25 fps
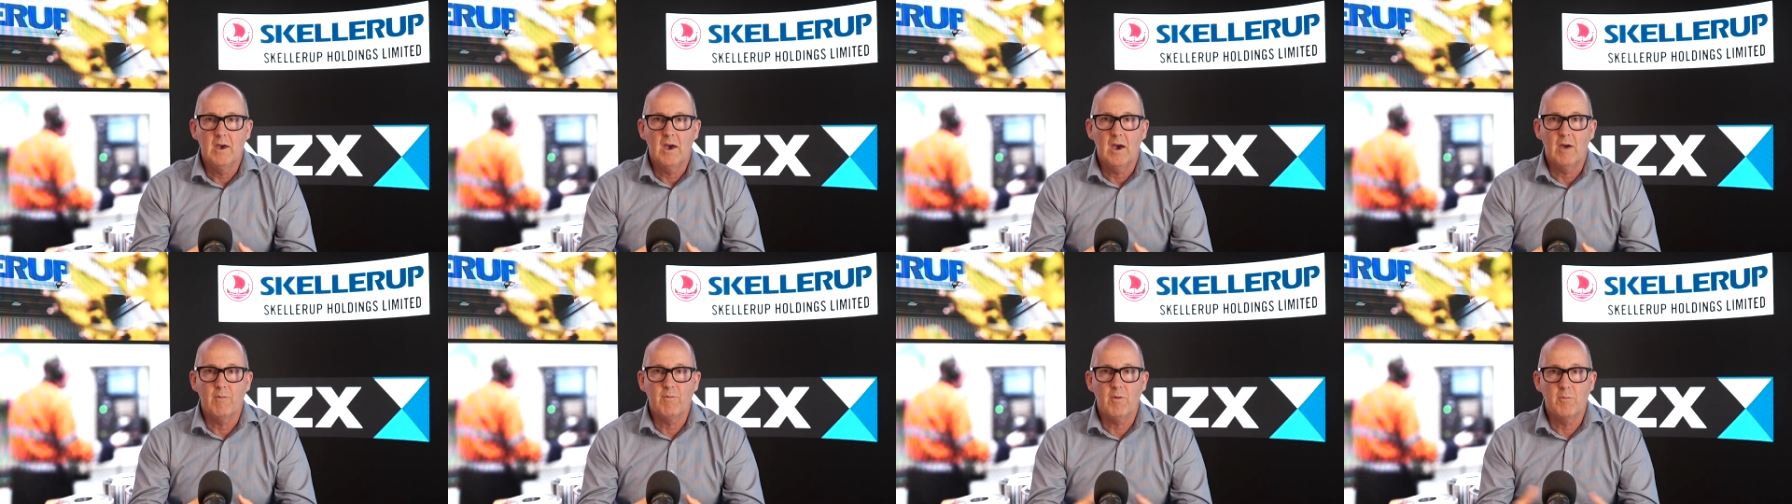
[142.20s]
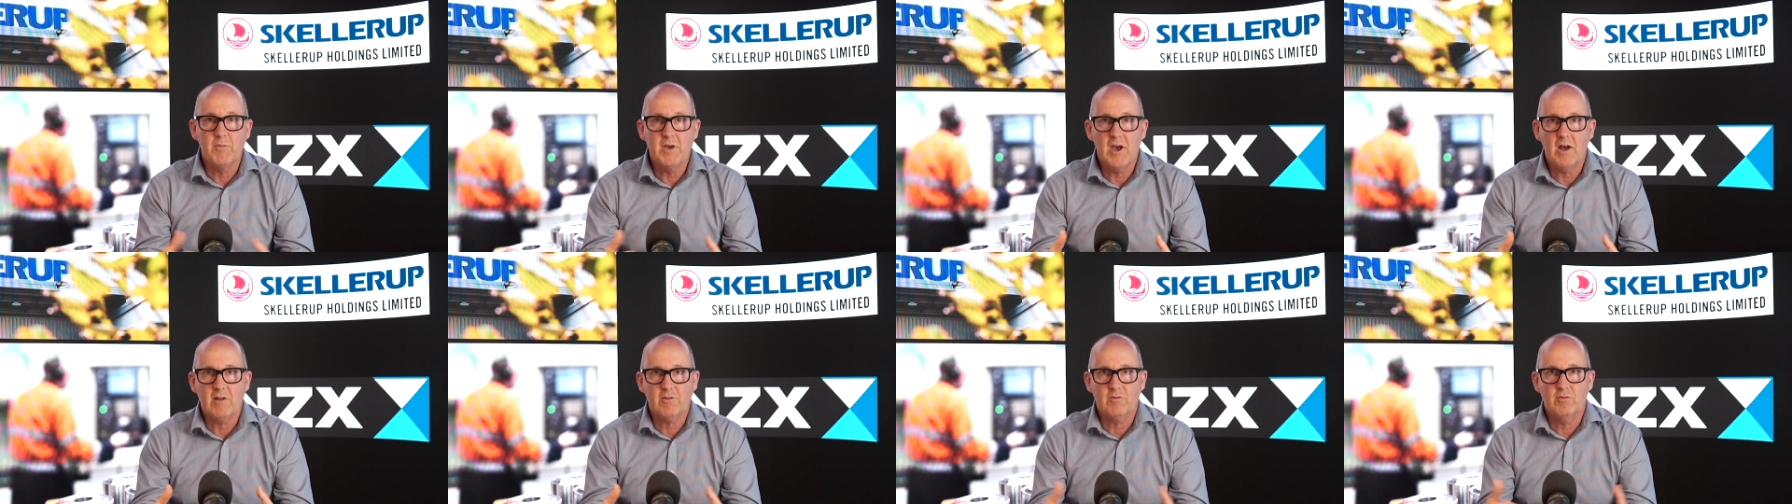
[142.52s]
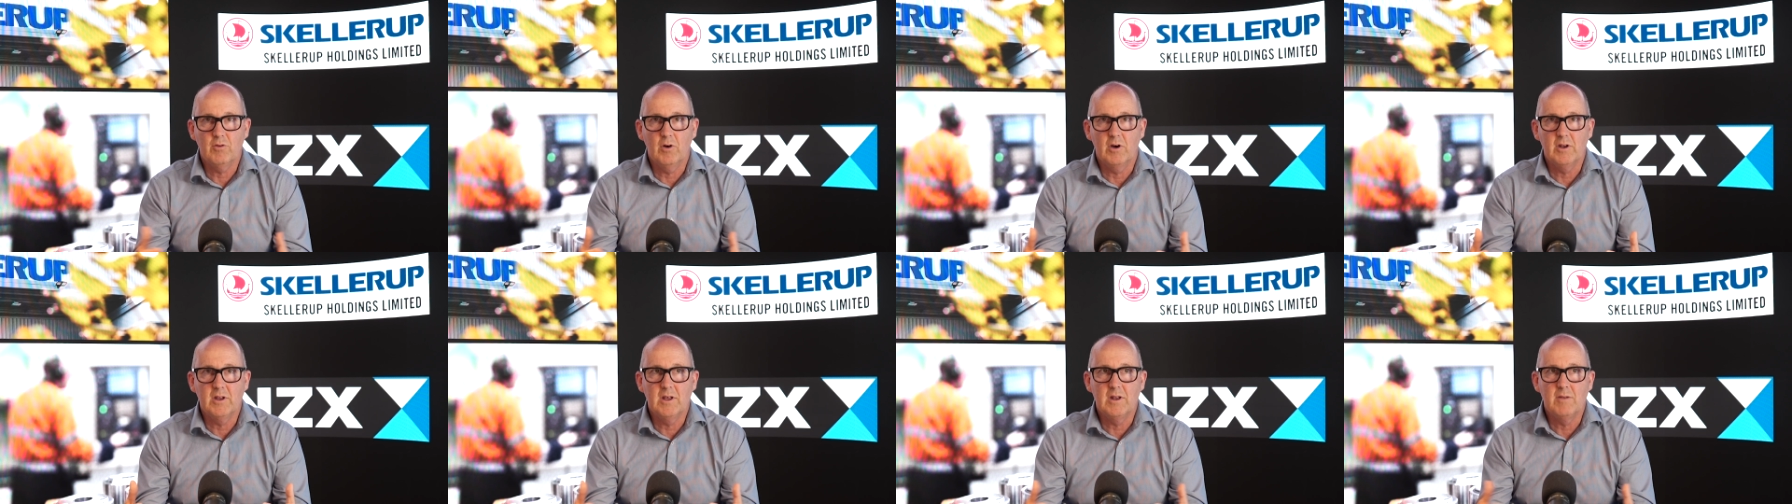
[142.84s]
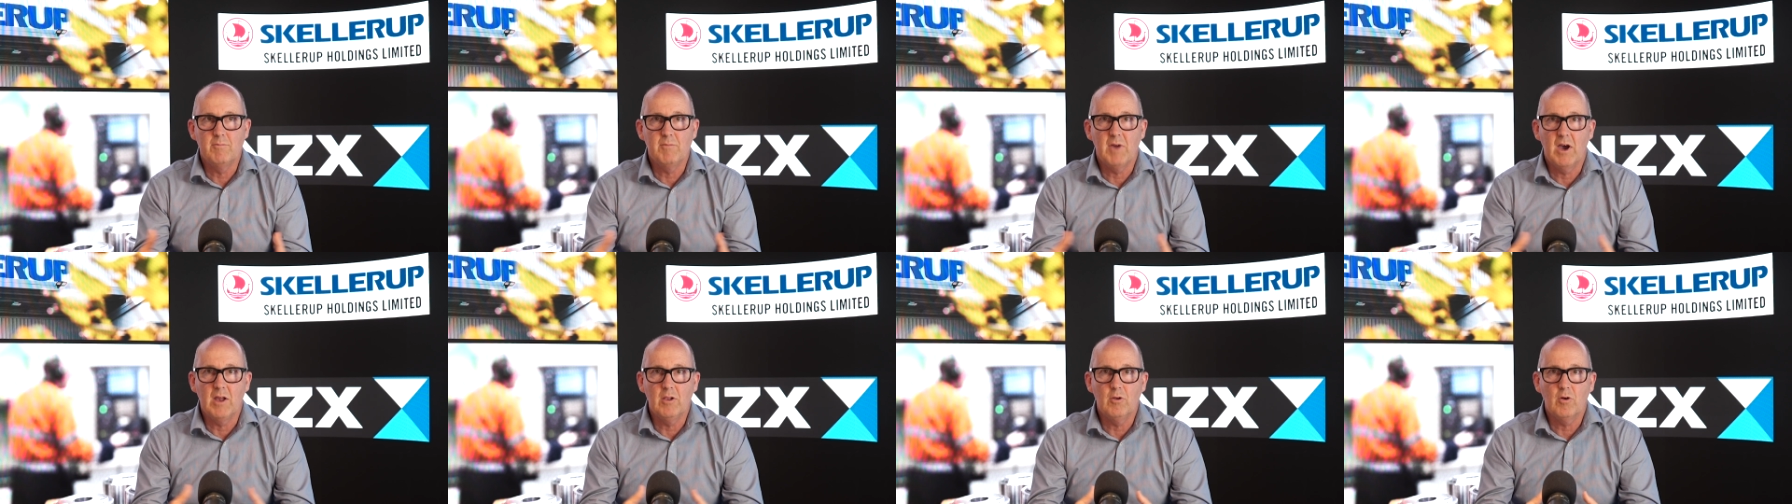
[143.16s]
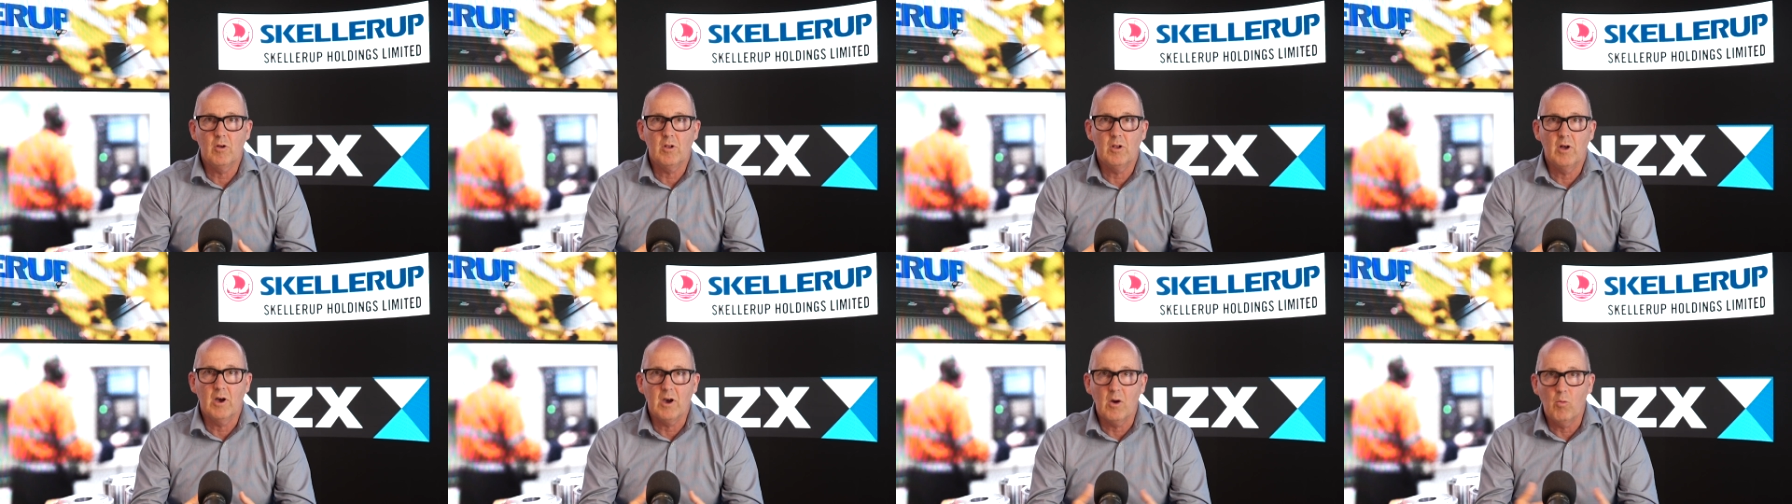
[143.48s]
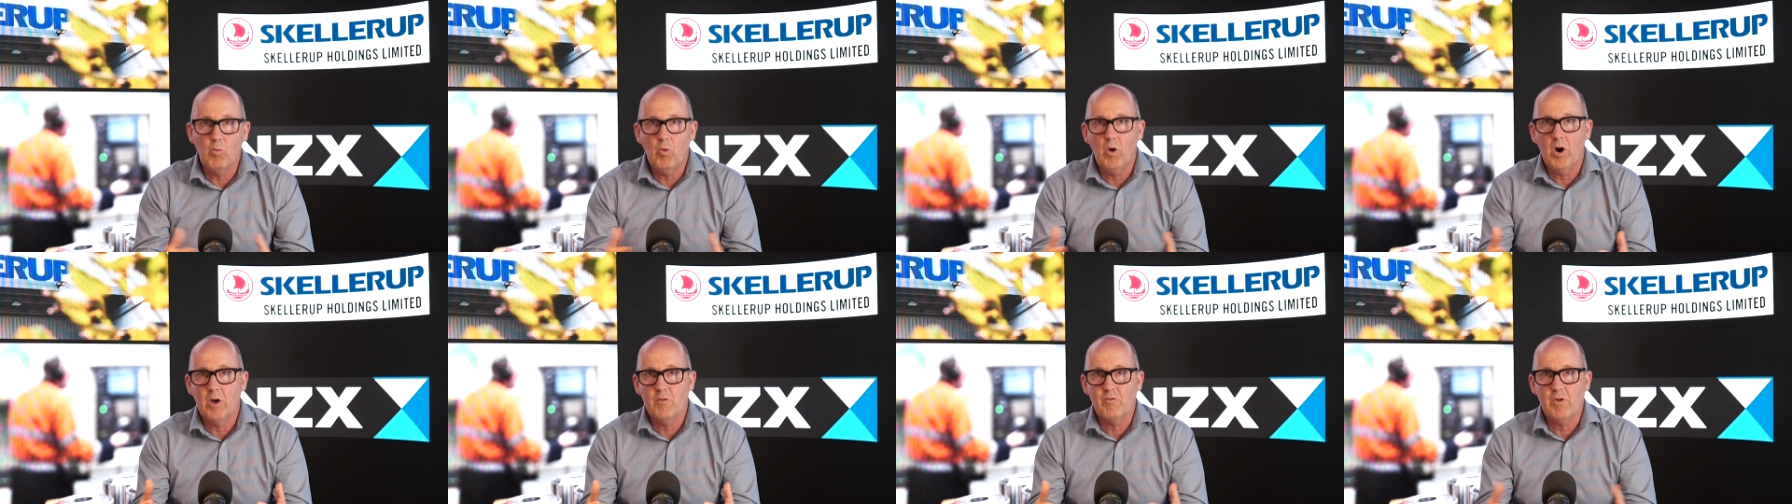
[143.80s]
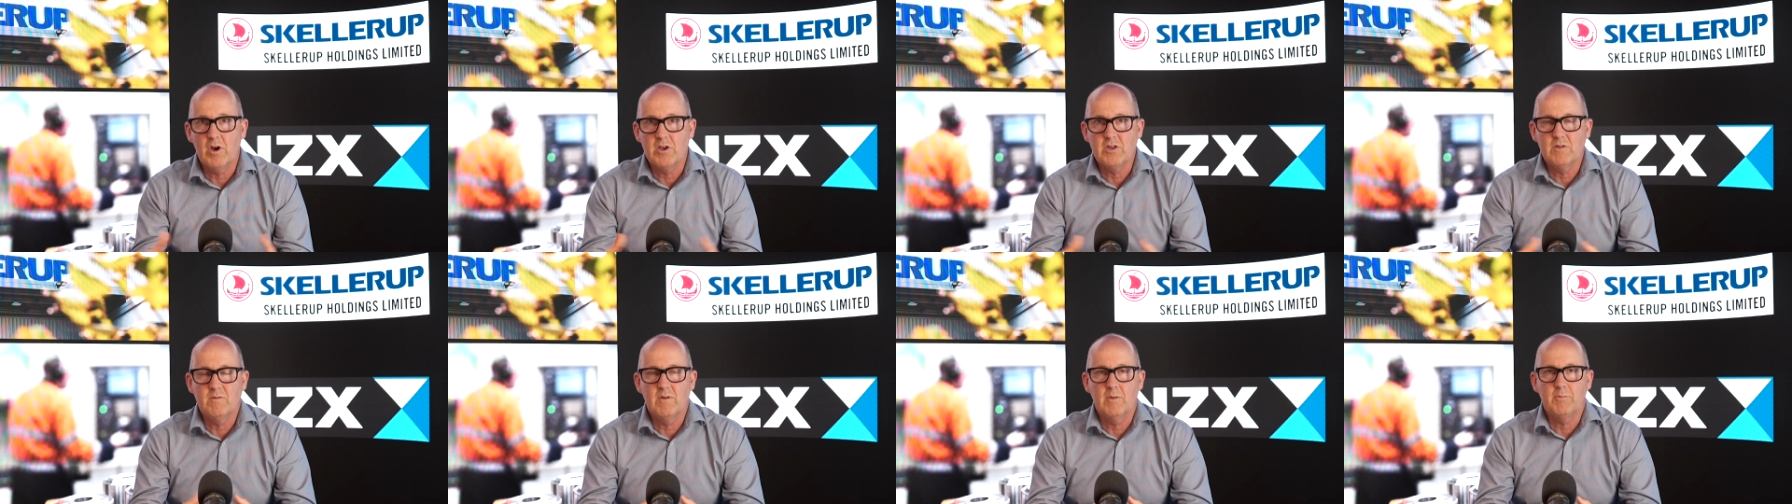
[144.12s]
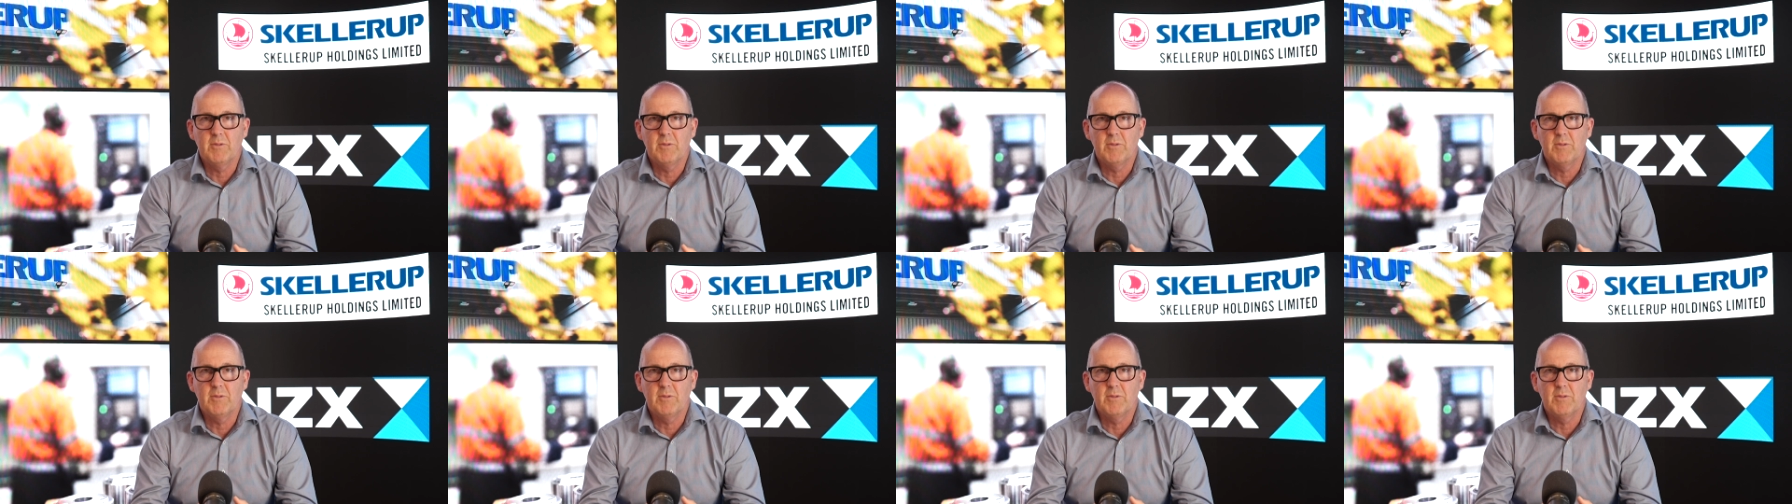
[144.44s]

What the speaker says: from the outside in, may look like a wide range of